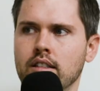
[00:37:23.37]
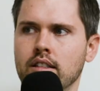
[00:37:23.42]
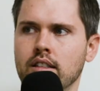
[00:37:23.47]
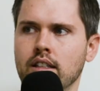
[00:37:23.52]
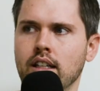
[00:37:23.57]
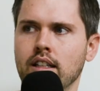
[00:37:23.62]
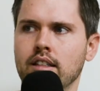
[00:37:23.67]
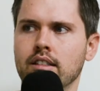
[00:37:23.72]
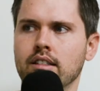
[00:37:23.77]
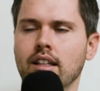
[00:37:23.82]

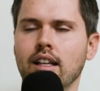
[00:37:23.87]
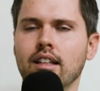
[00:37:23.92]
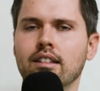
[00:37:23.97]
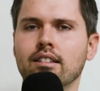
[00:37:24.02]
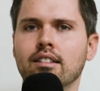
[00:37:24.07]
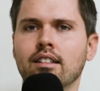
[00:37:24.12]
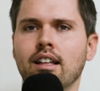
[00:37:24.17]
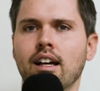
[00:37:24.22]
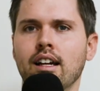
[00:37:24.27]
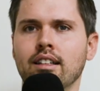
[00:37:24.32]
It's it's
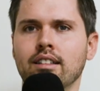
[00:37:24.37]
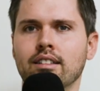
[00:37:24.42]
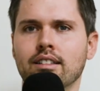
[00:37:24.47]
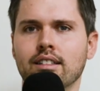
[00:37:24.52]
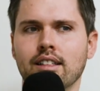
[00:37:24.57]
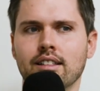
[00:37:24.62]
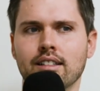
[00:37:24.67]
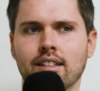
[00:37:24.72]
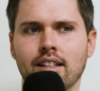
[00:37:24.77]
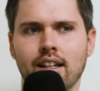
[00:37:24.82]
nice.
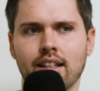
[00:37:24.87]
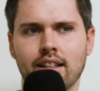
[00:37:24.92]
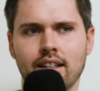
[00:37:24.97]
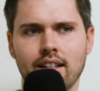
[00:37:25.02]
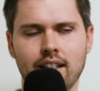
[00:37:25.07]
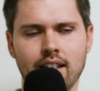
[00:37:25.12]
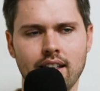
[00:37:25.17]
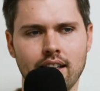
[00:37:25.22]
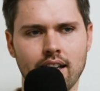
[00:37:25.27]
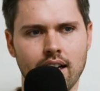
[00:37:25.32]
It's got
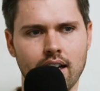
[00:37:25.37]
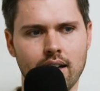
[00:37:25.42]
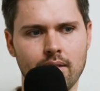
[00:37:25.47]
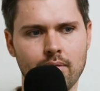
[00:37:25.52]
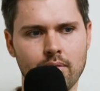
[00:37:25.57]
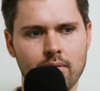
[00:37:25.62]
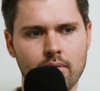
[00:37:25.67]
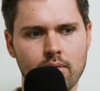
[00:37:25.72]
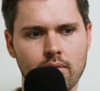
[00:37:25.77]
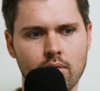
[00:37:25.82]
the. Uh,
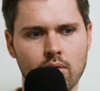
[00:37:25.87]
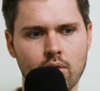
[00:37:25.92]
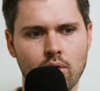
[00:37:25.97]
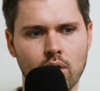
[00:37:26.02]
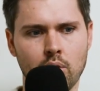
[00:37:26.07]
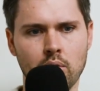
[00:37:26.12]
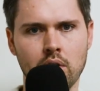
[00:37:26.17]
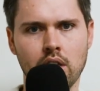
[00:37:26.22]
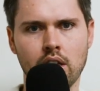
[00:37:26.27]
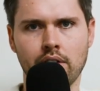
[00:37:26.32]
like
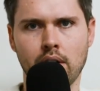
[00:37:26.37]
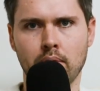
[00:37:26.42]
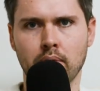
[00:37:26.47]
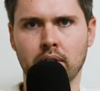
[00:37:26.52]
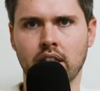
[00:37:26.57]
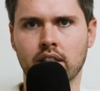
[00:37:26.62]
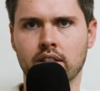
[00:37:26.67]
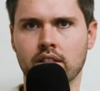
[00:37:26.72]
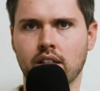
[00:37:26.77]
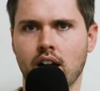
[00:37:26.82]
we live up on the
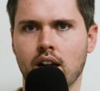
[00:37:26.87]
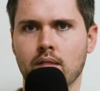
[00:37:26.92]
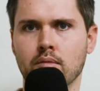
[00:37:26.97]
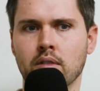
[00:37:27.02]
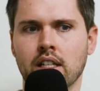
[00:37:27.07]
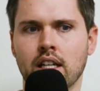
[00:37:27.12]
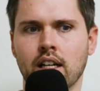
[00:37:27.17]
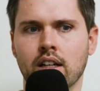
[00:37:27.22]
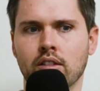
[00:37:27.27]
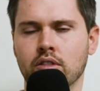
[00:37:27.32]
escarpment
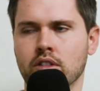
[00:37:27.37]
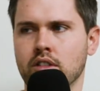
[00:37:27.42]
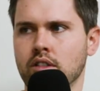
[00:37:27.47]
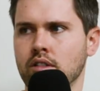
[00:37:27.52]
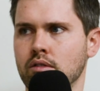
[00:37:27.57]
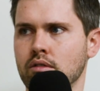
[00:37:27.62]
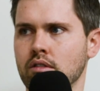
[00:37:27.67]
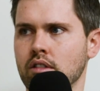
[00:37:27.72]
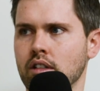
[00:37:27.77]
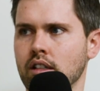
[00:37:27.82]
now, which
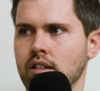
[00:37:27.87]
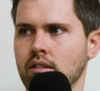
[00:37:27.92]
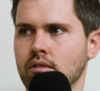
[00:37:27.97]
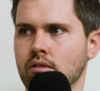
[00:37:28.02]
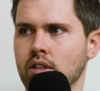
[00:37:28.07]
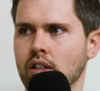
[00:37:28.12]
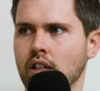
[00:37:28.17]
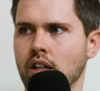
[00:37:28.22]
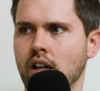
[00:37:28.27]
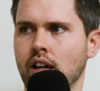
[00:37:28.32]
is like
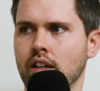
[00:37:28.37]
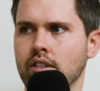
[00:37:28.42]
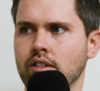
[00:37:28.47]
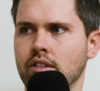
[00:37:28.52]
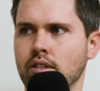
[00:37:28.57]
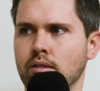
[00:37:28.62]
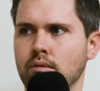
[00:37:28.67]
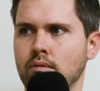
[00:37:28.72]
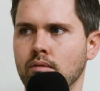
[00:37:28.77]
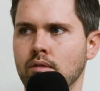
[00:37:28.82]
really awesome.
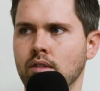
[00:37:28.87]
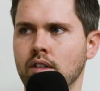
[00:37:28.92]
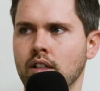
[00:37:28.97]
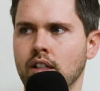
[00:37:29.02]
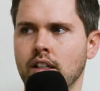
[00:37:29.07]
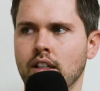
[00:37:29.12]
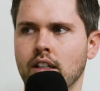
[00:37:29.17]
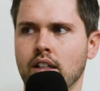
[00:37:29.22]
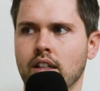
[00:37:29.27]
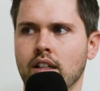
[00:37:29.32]
Beautiful home,
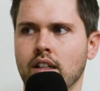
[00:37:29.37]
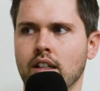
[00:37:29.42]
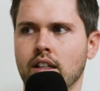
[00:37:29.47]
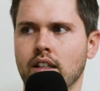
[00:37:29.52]
by the way.